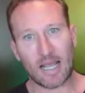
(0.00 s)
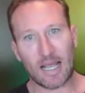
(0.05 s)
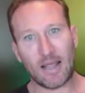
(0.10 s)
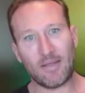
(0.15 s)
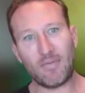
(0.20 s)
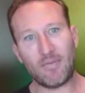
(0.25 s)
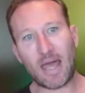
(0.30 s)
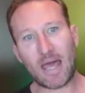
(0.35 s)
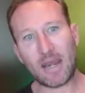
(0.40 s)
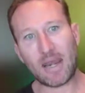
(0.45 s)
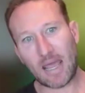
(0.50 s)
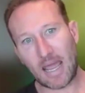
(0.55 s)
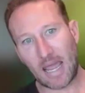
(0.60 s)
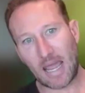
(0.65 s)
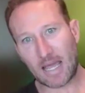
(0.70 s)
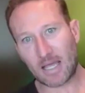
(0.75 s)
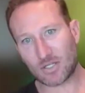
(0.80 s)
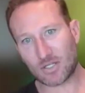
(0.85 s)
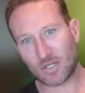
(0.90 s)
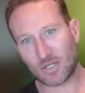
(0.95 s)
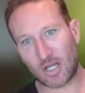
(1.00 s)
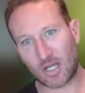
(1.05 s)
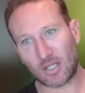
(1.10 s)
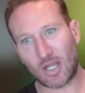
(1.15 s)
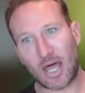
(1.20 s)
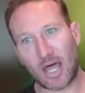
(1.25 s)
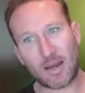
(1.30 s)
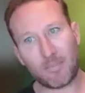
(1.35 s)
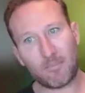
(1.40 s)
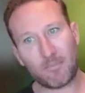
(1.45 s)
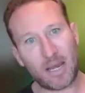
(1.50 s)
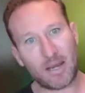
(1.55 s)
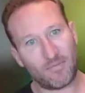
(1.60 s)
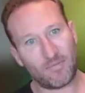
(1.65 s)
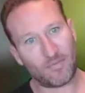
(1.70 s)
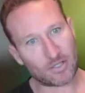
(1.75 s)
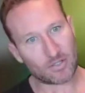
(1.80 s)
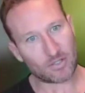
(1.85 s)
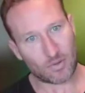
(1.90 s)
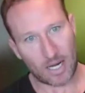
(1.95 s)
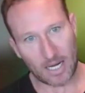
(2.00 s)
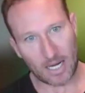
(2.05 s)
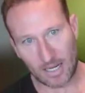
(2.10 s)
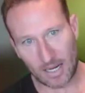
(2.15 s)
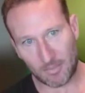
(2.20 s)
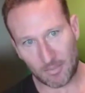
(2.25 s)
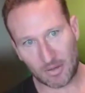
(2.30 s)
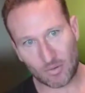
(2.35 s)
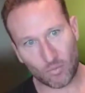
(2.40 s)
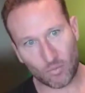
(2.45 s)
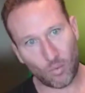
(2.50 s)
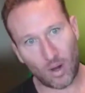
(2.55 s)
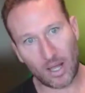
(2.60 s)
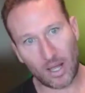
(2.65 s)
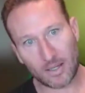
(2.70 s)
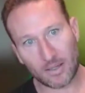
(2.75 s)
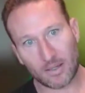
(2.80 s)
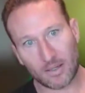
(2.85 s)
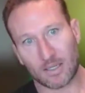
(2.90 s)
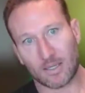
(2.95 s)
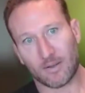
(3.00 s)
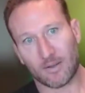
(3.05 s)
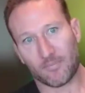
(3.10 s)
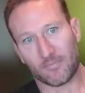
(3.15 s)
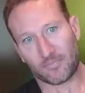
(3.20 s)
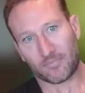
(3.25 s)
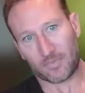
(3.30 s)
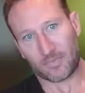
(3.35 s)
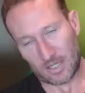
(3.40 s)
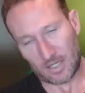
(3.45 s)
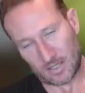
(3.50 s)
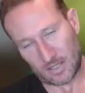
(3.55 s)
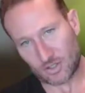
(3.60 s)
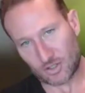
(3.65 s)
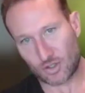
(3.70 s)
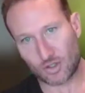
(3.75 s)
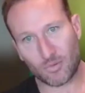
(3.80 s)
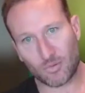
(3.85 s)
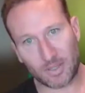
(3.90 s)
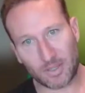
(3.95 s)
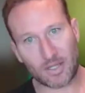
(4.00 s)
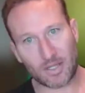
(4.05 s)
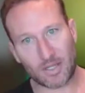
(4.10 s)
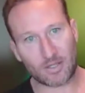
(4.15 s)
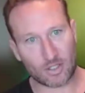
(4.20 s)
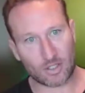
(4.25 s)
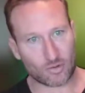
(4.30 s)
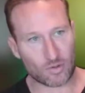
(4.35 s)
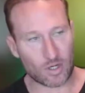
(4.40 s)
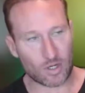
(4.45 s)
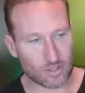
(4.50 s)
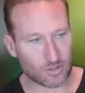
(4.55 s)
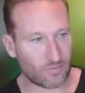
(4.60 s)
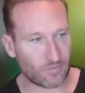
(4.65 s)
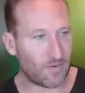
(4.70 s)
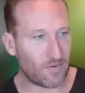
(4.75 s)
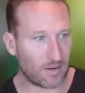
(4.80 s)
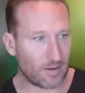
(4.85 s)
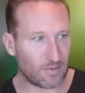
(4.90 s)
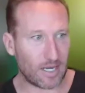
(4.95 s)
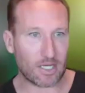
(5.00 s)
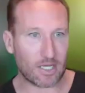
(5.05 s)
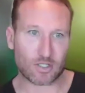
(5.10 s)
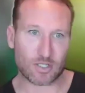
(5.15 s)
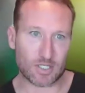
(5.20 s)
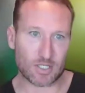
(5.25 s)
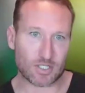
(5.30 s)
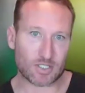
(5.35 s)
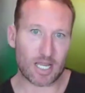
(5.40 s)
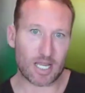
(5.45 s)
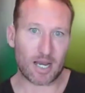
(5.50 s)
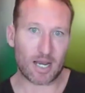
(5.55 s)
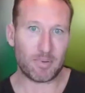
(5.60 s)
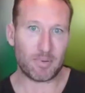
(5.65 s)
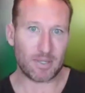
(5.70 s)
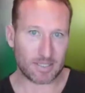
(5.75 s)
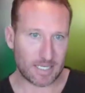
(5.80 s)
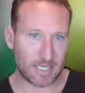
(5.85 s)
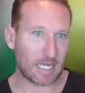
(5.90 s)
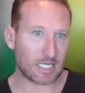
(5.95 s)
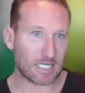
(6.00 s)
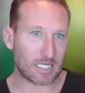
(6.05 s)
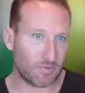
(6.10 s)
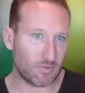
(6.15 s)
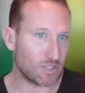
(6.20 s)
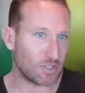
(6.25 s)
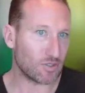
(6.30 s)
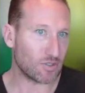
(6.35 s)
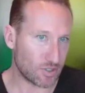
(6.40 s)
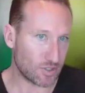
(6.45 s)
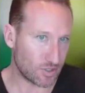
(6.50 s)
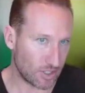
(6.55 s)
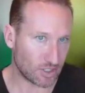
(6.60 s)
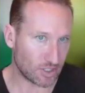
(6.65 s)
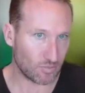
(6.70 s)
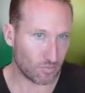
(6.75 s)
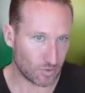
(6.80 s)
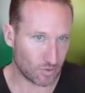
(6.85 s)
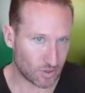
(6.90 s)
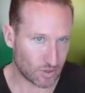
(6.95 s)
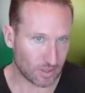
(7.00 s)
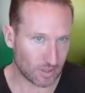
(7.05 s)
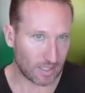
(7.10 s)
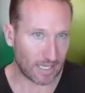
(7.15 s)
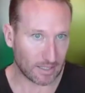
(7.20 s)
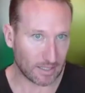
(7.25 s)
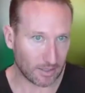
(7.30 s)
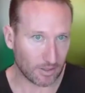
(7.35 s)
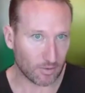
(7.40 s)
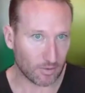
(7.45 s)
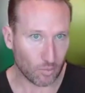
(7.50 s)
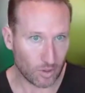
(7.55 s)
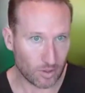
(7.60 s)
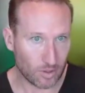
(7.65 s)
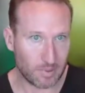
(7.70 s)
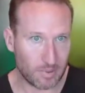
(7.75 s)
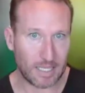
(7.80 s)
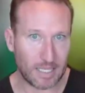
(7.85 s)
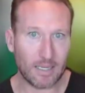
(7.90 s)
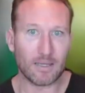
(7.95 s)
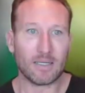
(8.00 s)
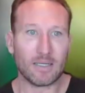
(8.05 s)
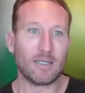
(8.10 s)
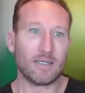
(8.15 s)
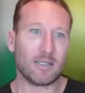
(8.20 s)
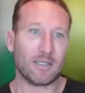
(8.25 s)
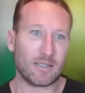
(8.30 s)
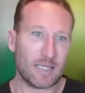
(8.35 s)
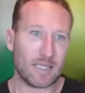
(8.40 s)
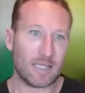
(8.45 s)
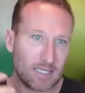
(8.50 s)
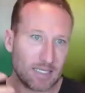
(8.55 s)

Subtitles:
And that has a lot of benefits, right? I mean, one, assuming that the trust or foundation is set up in a tax-free jurisdiction, which it likely would be, the